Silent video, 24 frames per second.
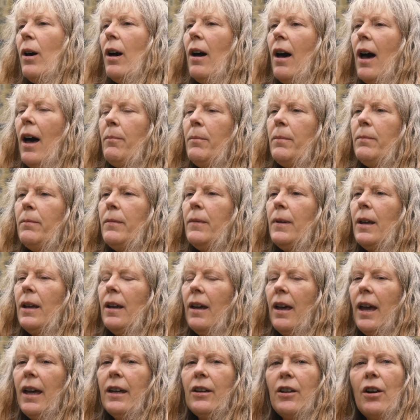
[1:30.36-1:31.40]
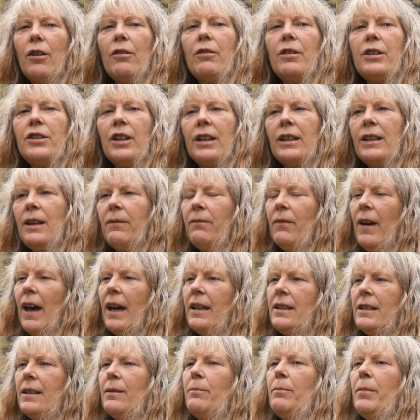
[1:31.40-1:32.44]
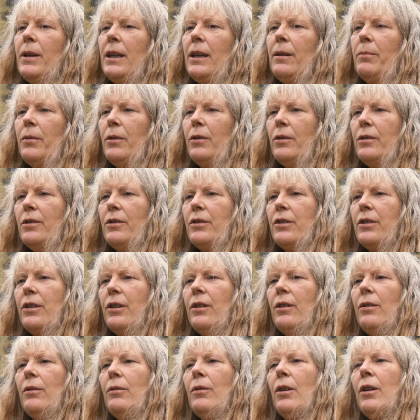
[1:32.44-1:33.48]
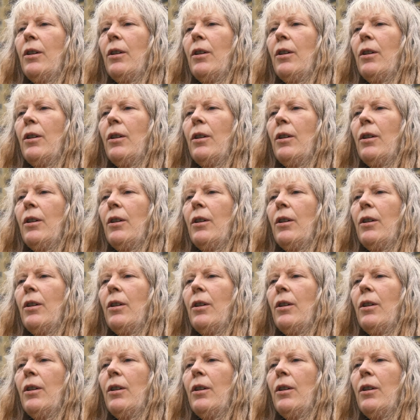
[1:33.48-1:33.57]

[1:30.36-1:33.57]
I'm encouraging and inviting people to